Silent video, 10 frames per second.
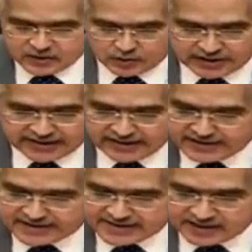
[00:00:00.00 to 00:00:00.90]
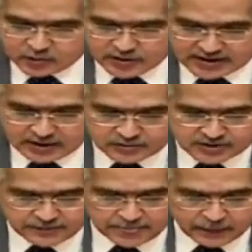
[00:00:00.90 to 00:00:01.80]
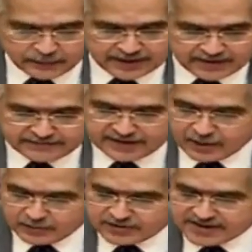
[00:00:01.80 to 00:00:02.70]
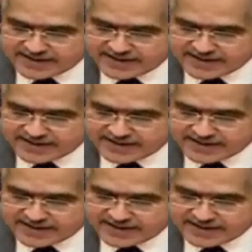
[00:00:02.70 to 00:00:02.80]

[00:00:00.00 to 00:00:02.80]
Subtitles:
So, taking this into account, we have now